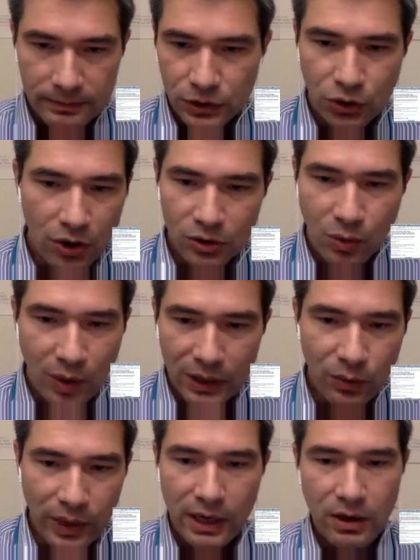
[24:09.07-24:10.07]
short 1
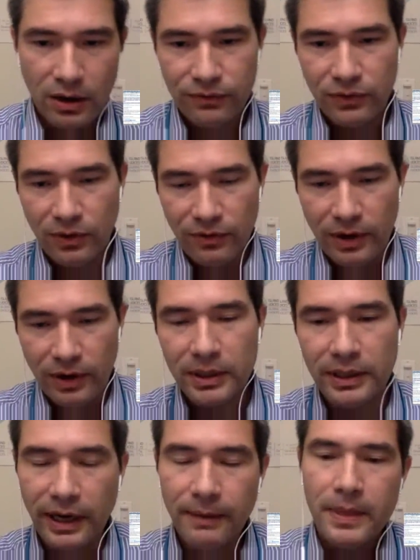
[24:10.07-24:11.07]
week of November
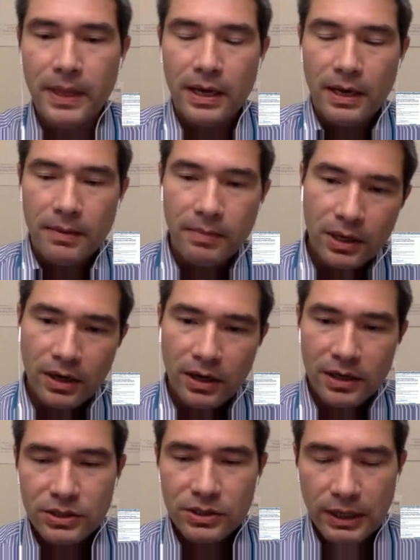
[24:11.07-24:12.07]
there,
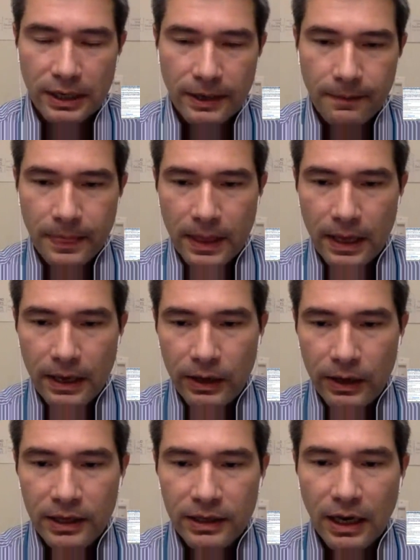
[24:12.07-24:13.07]
because
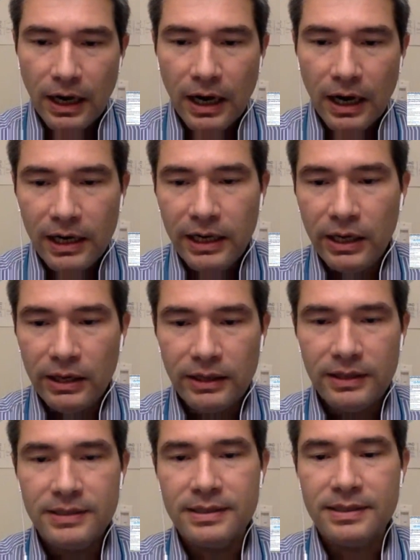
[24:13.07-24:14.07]
in early
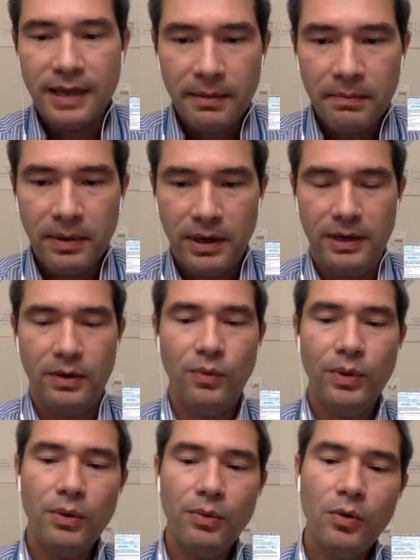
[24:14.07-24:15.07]
December,
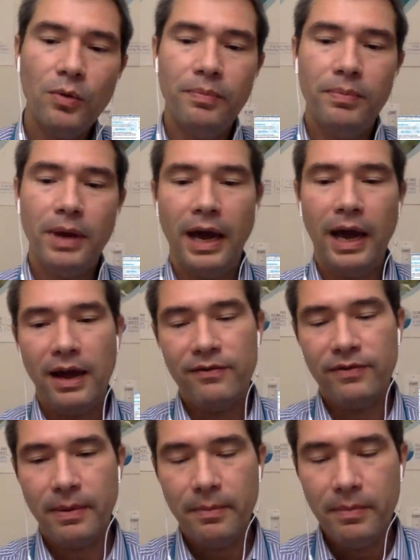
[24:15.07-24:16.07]
we will have
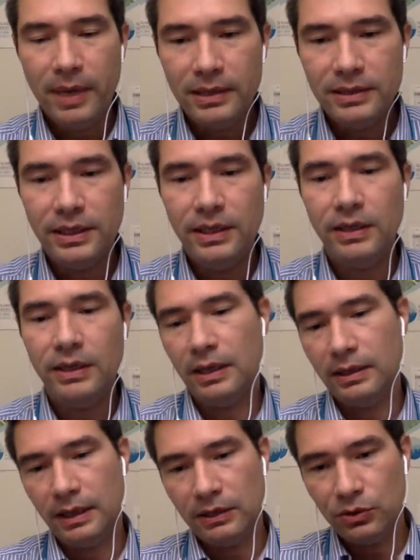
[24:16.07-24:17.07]
a meeting
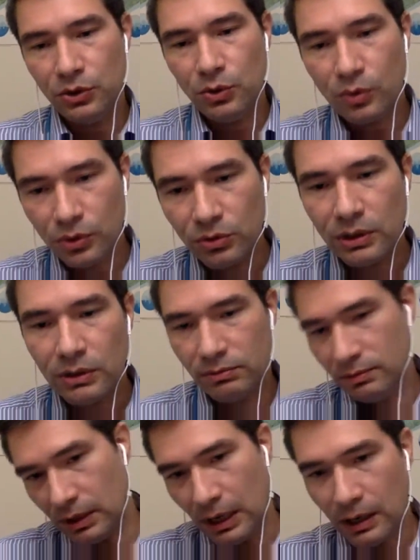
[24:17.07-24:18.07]
that
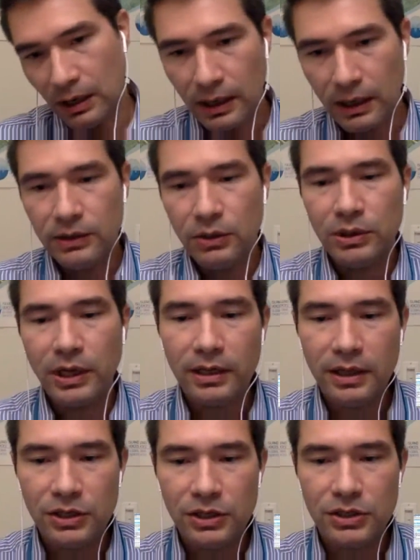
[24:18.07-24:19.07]
the United
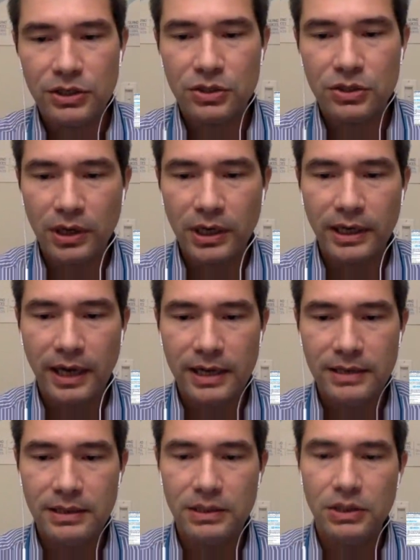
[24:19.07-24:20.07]
Nations is
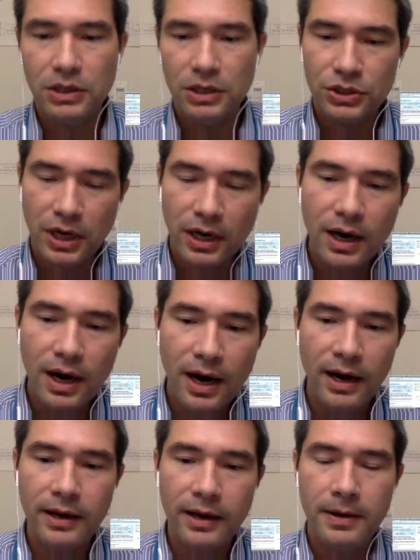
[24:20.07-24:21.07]
organizing in
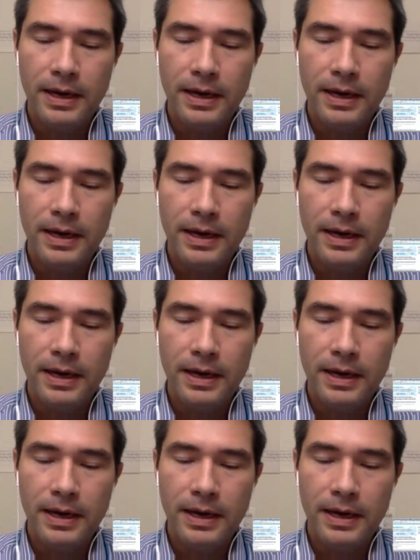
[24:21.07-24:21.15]
Shanghai,